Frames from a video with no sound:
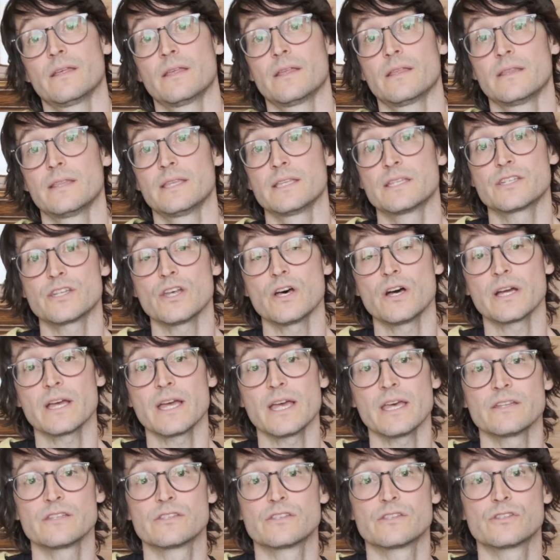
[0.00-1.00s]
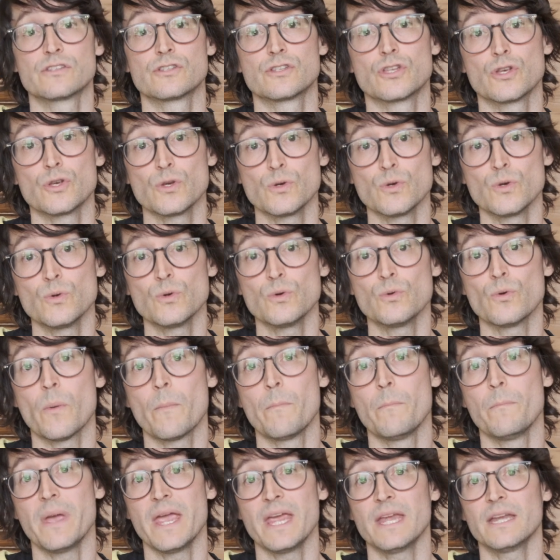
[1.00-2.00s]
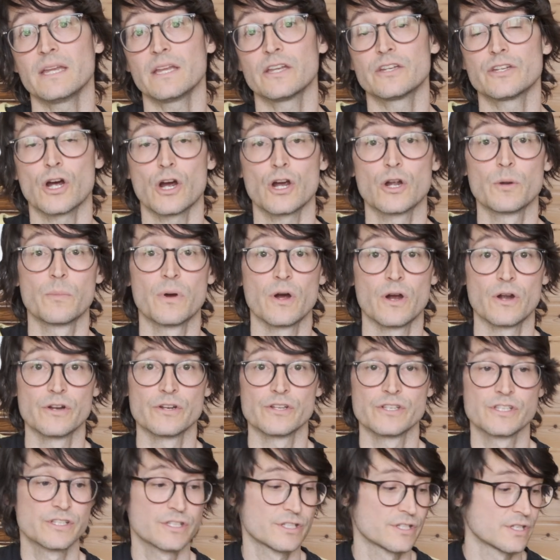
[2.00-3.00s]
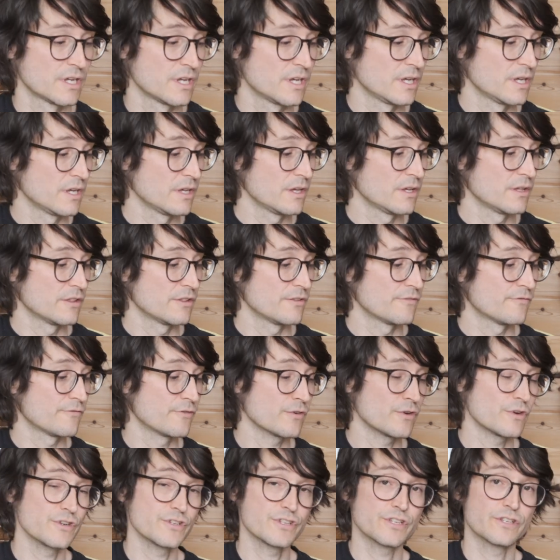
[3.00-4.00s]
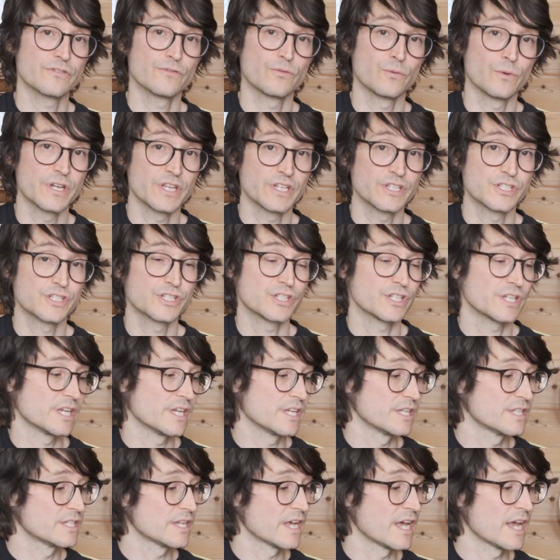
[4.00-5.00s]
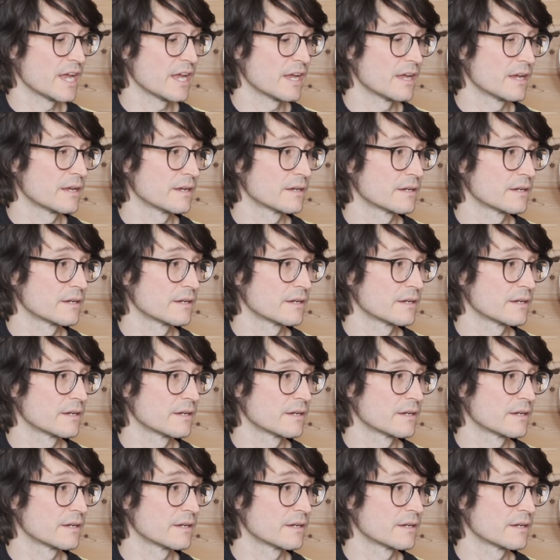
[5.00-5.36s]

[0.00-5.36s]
This song has two main guitar parts. The first of which is a